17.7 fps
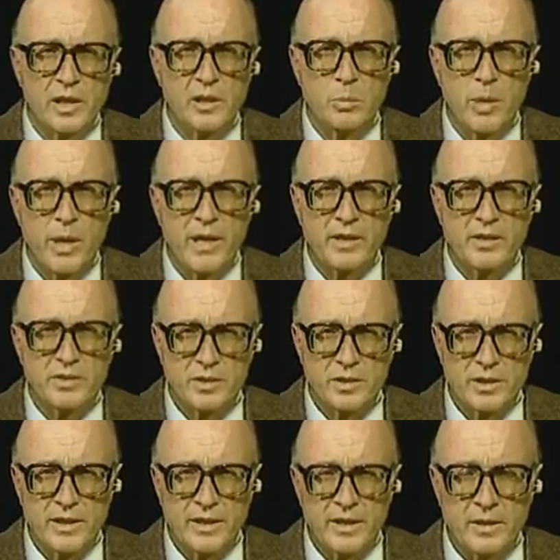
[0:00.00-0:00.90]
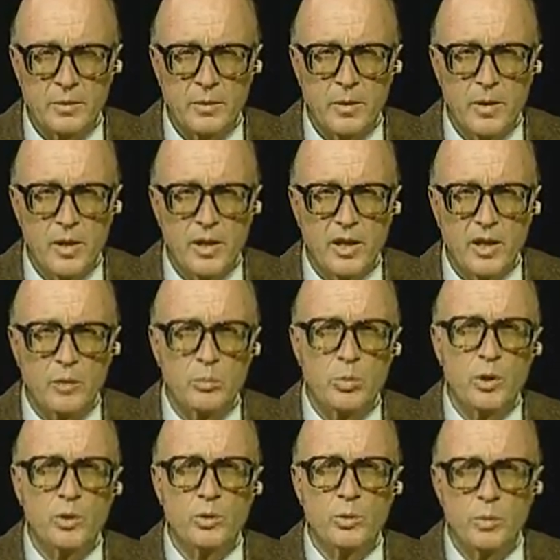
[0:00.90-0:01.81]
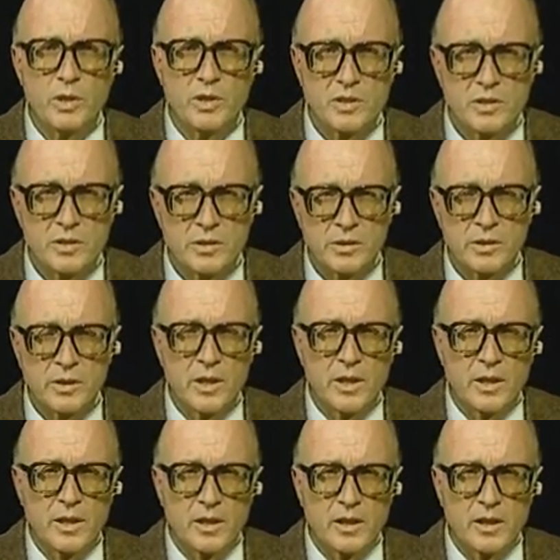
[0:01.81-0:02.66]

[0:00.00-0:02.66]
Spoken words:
laid-back style. And both Mr.